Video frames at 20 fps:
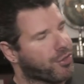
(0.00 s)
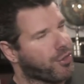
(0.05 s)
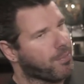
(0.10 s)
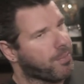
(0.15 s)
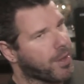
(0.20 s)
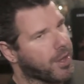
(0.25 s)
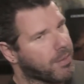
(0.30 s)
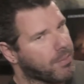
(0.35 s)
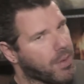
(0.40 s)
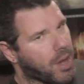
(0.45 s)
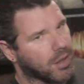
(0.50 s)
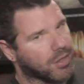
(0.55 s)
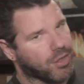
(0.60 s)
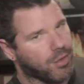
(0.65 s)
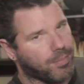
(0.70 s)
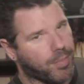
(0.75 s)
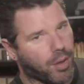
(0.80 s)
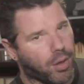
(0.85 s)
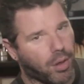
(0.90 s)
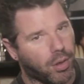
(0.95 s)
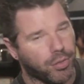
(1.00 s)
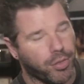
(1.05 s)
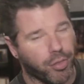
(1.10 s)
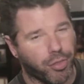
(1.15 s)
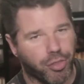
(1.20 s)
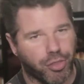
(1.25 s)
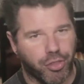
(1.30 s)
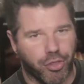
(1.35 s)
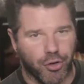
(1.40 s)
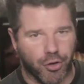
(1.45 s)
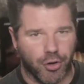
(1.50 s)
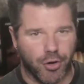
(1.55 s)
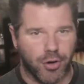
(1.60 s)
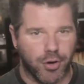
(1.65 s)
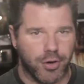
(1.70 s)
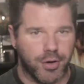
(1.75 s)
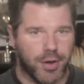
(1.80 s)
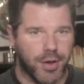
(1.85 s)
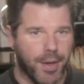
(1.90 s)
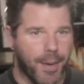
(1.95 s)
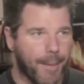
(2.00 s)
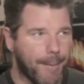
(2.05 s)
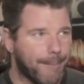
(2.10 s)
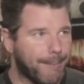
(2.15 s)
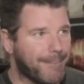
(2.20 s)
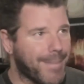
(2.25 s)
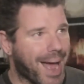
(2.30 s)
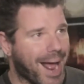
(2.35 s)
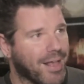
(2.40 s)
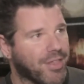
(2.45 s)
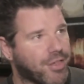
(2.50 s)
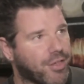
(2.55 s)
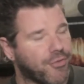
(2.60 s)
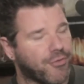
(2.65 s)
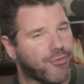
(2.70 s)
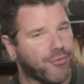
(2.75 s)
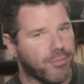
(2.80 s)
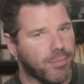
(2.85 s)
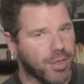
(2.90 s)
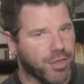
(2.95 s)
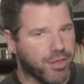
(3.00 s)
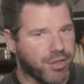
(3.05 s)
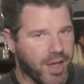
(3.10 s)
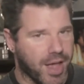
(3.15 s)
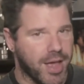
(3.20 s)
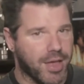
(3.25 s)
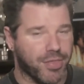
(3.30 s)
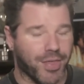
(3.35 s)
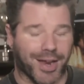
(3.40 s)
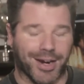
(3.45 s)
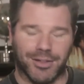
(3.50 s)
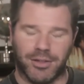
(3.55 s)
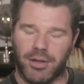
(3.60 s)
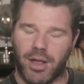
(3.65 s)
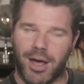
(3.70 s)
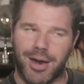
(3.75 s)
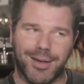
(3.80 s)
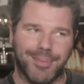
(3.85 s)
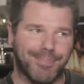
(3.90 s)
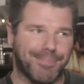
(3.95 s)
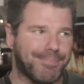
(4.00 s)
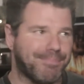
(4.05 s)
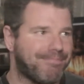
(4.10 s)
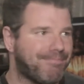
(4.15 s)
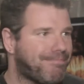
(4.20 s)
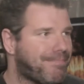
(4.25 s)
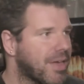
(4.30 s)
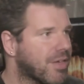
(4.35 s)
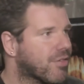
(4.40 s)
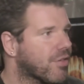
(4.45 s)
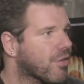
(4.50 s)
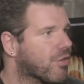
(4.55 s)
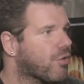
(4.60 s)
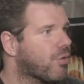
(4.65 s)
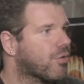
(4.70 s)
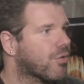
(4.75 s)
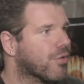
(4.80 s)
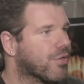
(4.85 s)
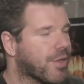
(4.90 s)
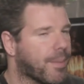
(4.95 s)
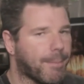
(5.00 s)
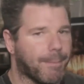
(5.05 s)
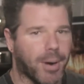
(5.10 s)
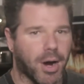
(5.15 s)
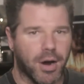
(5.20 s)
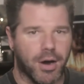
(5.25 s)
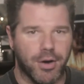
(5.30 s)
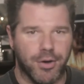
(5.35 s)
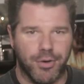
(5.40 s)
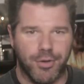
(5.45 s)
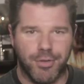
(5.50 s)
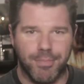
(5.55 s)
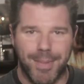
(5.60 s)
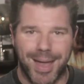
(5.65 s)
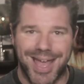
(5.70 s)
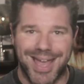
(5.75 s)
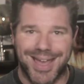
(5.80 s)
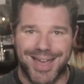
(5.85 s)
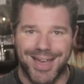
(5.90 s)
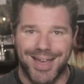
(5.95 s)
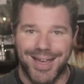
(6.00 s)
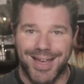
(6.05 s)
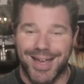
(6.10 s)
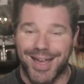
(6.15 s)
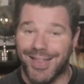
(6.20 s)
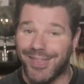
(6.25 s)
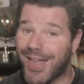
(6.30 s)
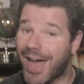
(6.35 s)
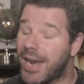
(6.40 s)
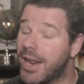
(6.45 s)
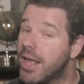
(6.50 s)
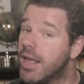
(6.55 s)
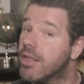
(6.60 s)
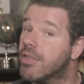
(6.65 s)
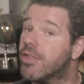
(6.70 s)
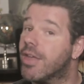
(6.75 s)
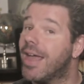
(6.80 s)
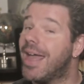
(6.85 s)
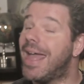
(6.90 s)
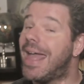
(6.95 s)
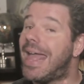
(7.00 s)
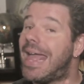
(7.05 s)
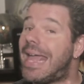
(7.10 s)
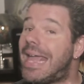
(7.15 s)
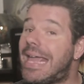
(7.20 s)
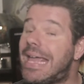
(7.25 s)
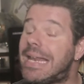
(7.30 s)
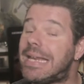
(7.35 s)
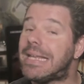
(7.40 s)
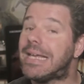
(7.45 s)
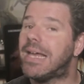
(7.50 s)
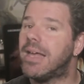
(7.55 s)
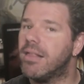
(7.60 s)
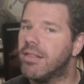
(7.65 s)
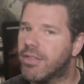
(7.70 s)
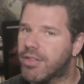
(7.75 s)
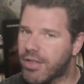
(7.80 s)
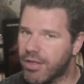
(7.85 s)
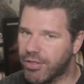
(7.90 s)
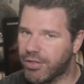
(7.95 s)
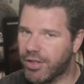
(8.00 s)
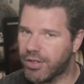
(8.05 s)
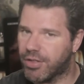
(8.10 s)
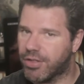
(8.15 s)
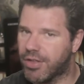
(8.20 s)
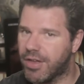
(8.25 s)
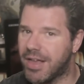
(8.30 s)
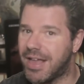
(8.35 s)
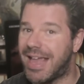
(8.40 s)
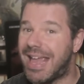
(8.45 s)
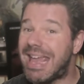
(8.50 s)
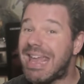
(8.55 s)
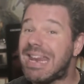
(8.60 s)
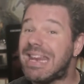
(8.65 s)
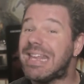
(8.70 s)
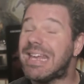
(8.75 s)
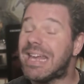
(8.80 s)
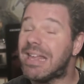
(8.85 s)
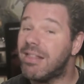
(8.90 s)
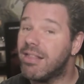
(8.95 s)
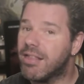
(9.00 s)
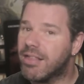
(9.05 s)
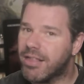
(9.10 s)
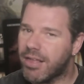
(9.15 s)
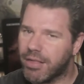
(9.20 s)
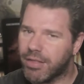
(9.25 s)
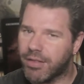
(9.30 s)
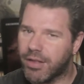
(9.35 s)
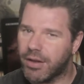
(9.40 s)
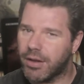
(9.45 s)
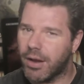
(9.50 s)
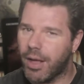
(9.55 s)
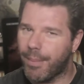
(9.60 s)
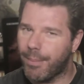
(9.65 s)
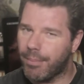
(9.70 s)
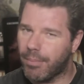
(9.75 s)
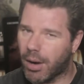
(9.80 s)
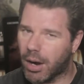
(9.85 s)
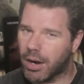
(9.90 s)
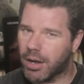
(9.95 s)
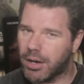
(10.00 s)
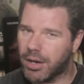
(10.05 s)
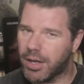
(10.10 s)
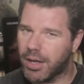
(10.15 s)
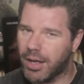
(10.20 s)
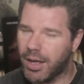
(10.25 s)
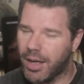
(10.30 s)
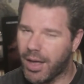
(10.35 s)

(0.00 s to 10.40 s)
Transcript: the big matzo ball, the 3rd massive mistake that a lot of business owners and marketers make, and that is inconsistency, inconsistent marketing